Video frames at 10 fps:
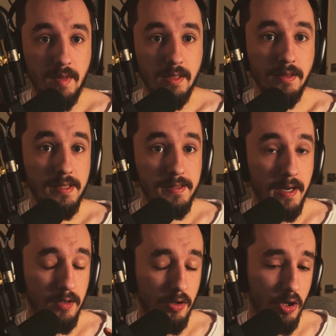These
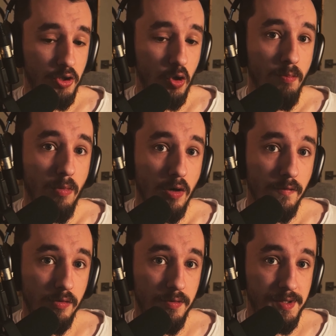technological
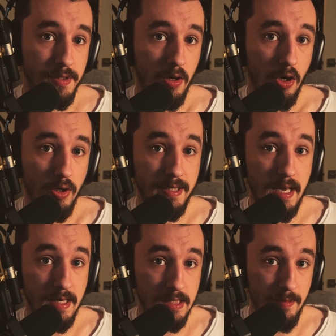marvels are a
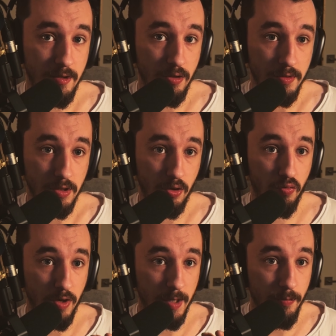testament to his
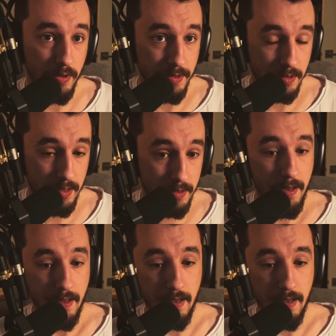incredible intellect